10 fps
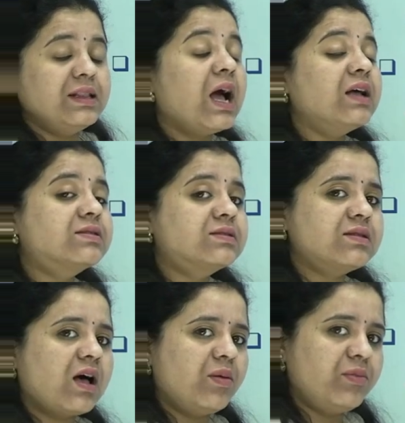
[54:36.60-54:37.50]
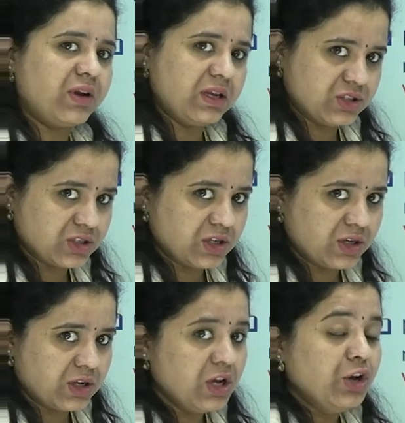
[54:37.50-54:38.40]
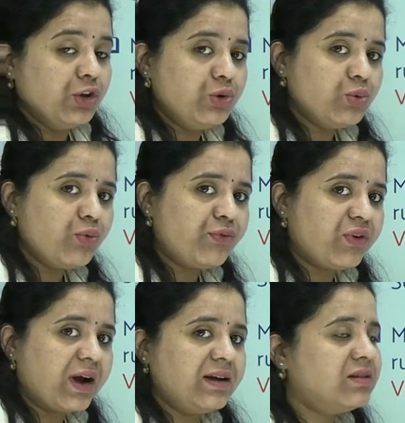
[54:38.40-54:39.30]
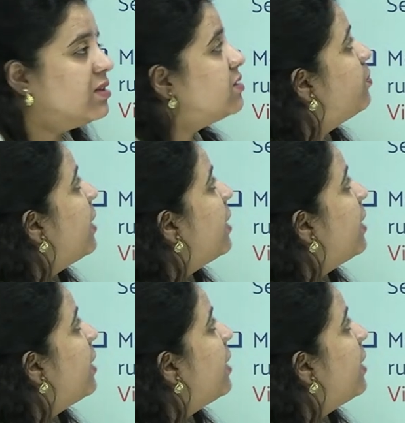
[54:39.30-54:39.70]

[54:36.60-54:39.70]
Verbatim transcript: in the Assam region, you find this